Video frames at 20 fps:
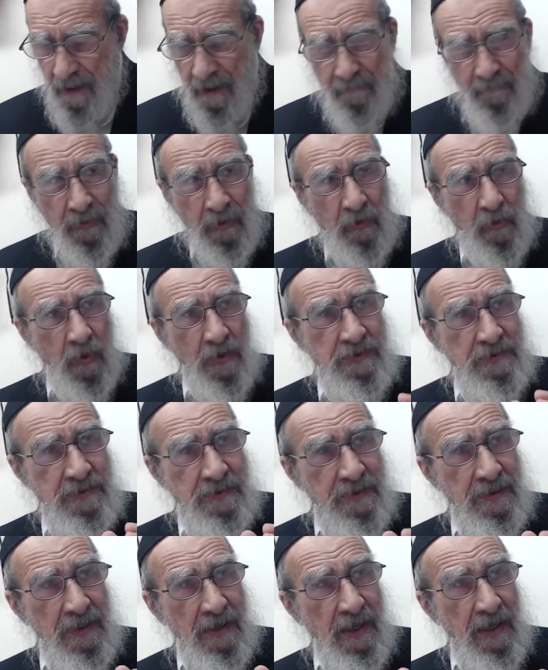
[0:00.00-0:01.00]

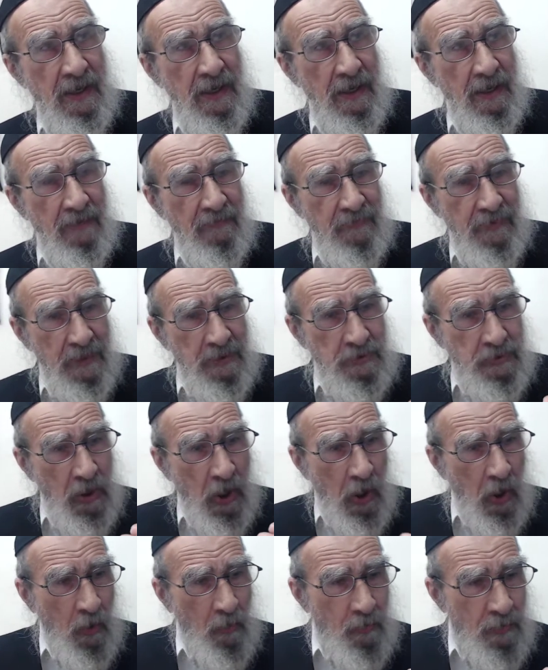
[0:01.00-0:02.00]
because this
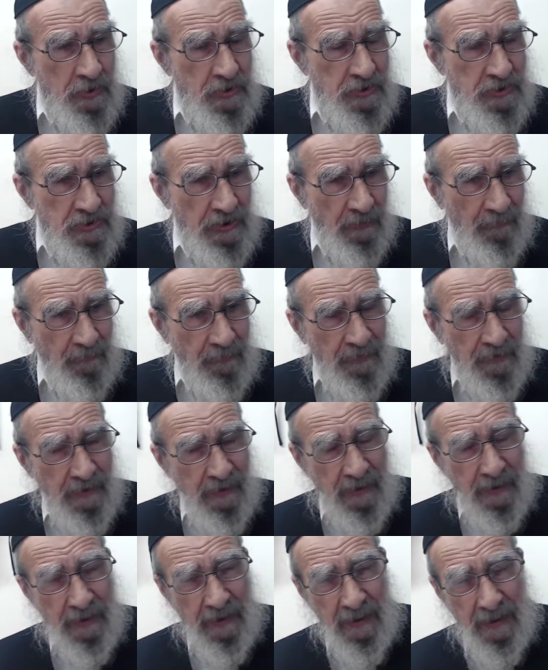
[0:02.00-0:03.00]
ownership
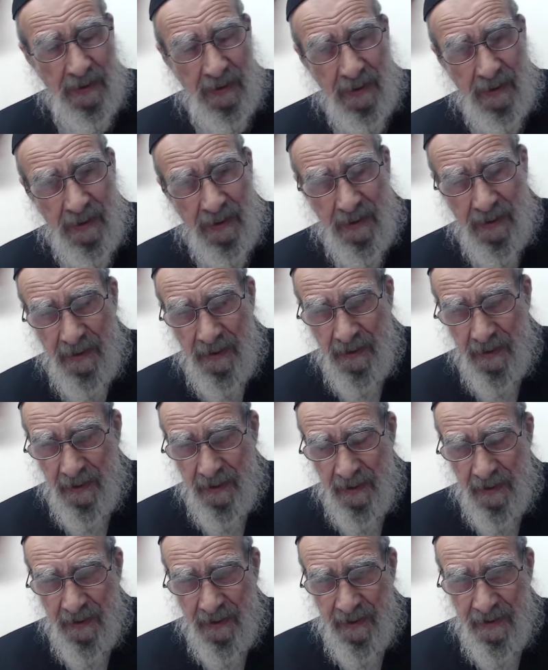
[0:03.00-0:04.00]

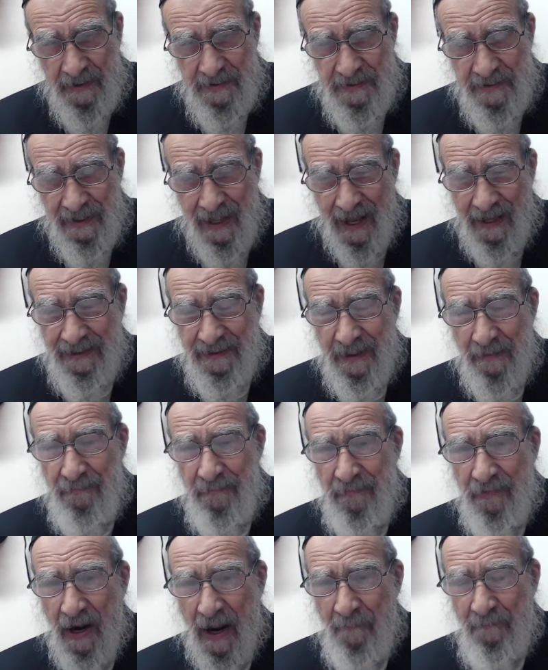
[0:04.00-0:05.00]
is not the
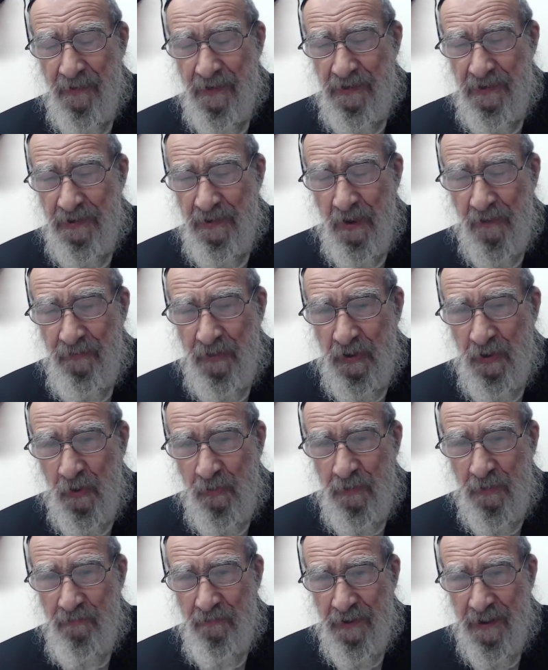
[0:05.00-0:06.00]
property of the
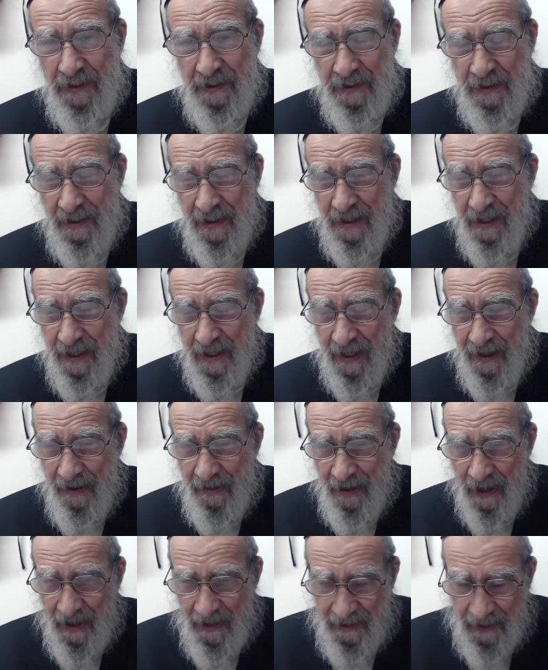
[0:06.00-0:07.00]
human being
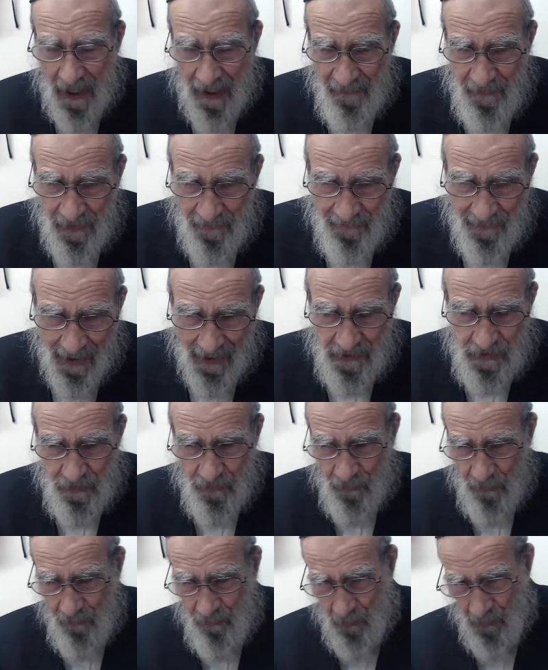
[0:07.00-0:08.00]
in, on a
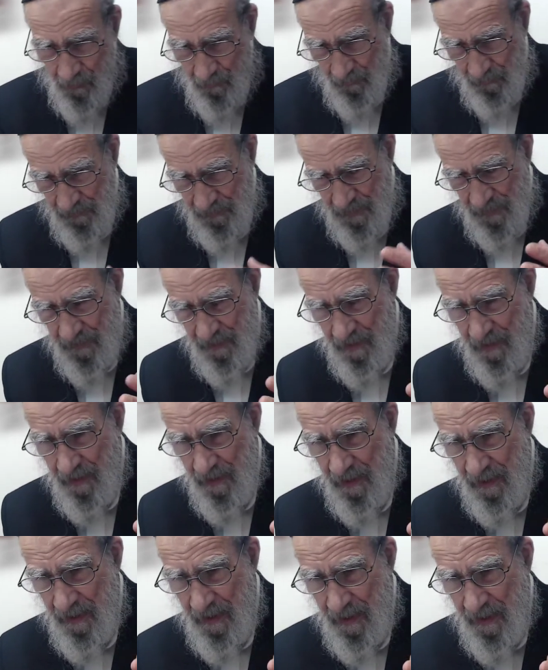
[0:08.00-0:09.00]
natural world.
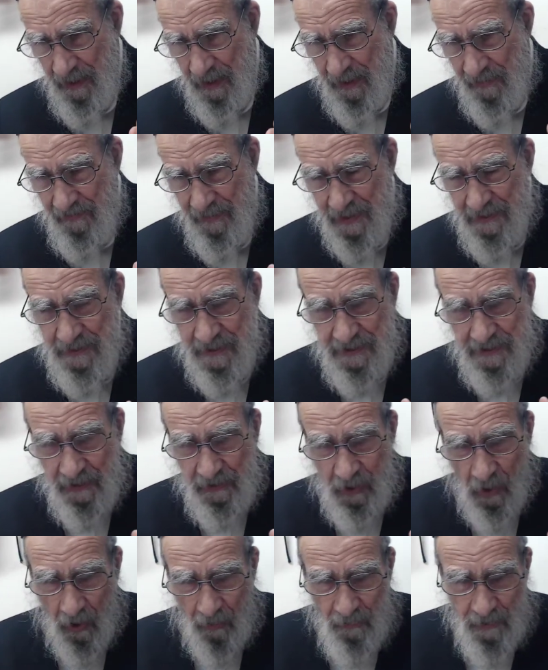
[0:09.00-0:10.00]
This is
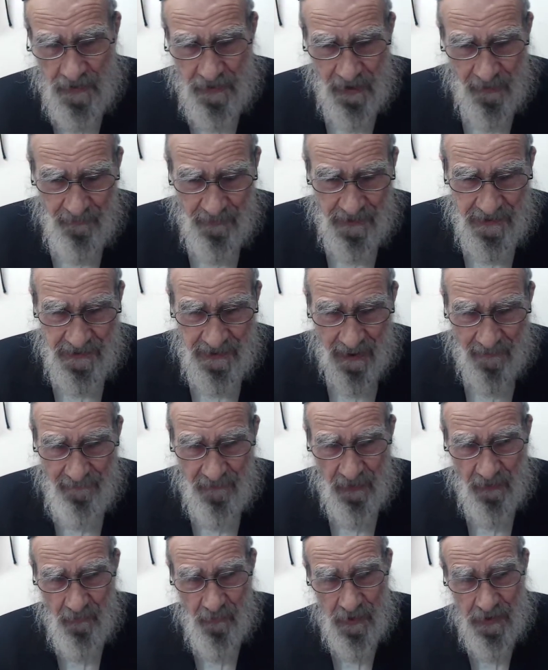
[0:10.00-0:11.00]
the ownership is
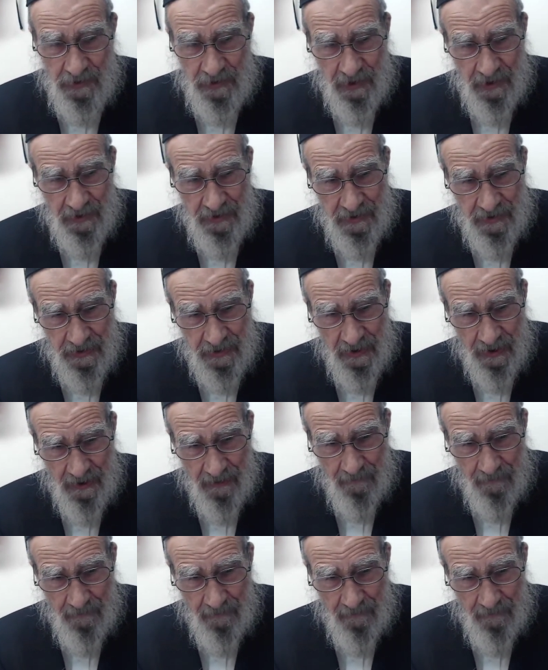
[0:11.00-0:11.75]
something which is